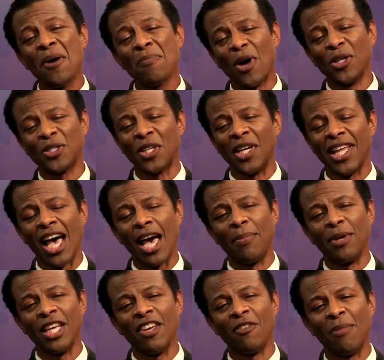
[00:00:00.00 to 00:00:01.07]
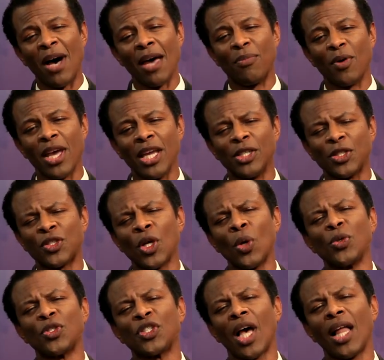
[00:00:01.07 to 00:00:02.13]
Personally, I believe my brain is
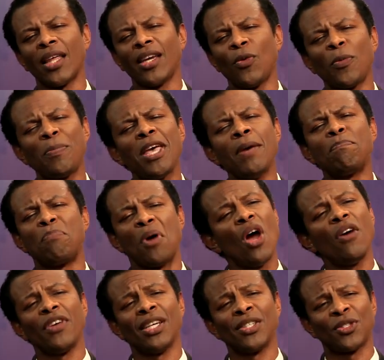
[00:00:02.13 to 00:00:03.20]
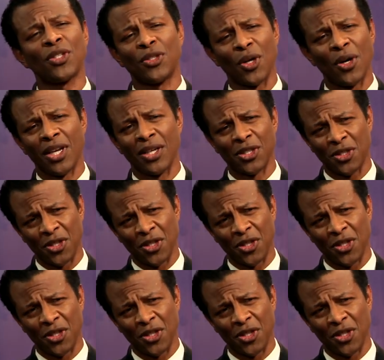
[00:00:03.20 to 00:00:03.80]
so solid it would be impervious to turning to